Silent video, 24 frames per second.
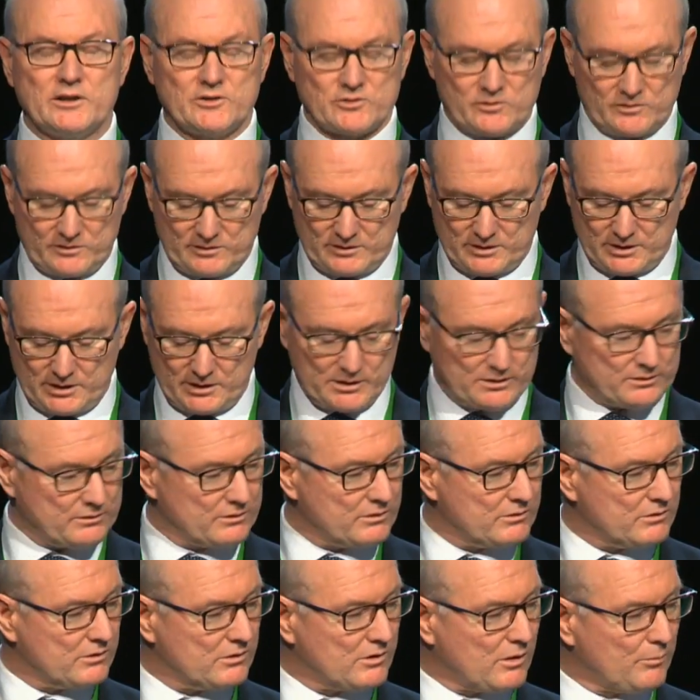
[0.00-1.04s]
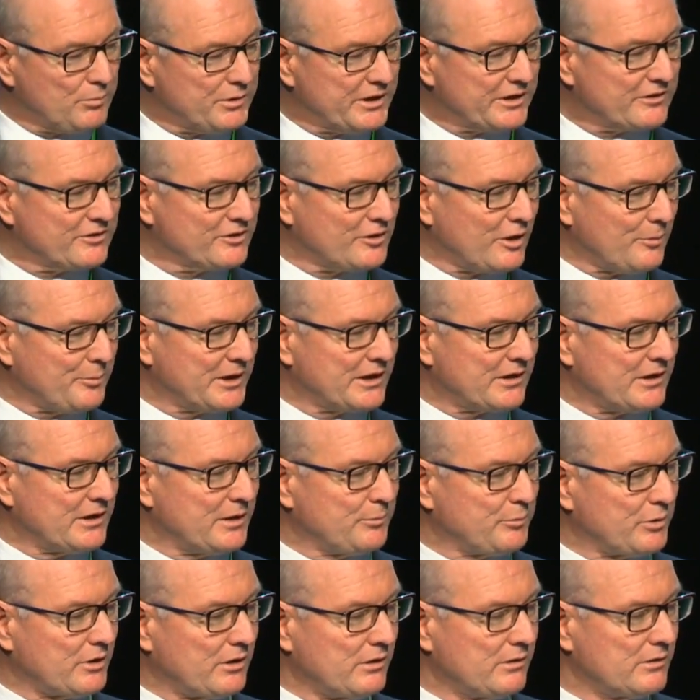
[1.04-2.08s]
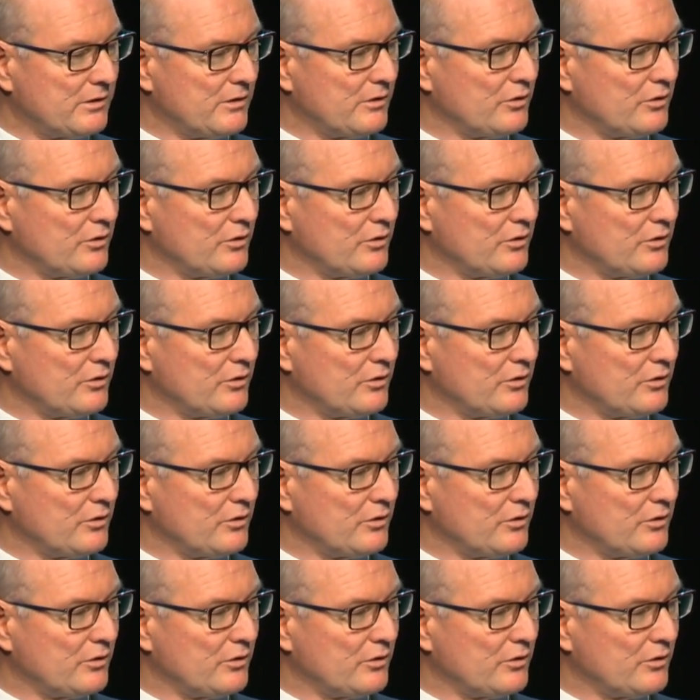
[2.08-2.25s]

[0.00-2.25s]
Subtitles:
an interesting and complex topic at IHPA